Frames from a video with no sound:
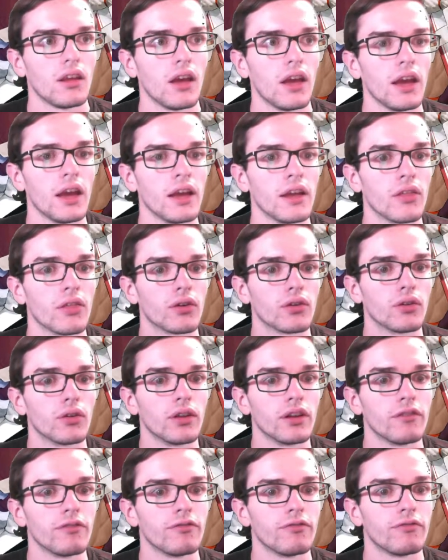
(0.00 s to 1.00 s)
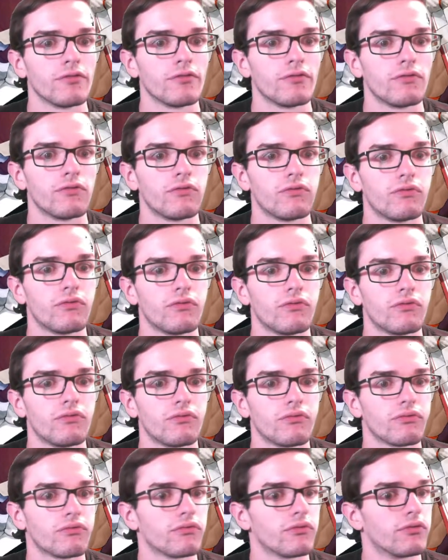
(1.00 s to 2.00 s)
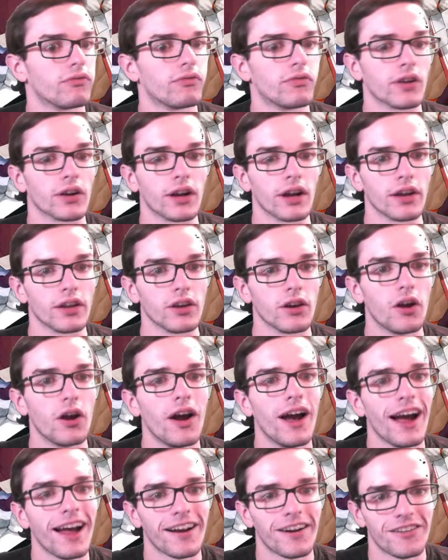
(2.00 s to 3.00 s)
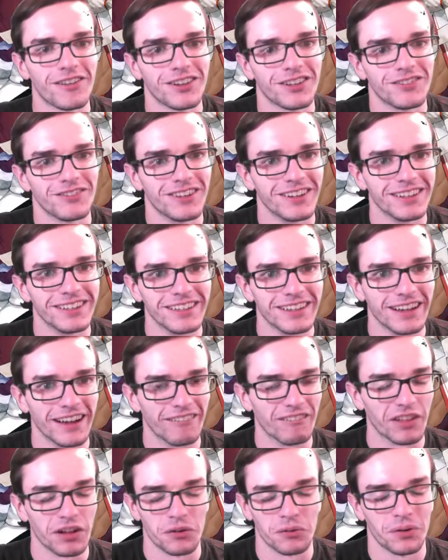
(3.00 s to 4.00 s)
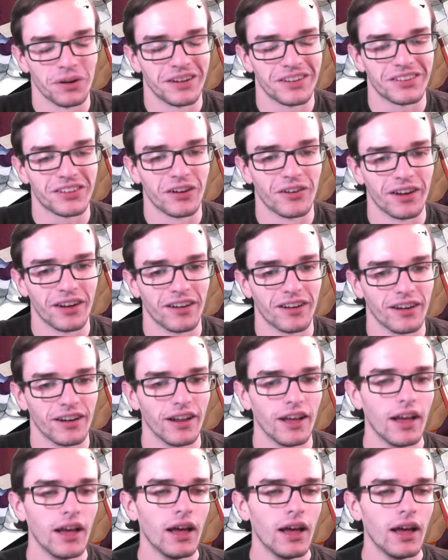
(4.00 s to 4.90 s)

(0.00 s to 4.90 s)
And there's only forgot you responded. I'm like, what is going on?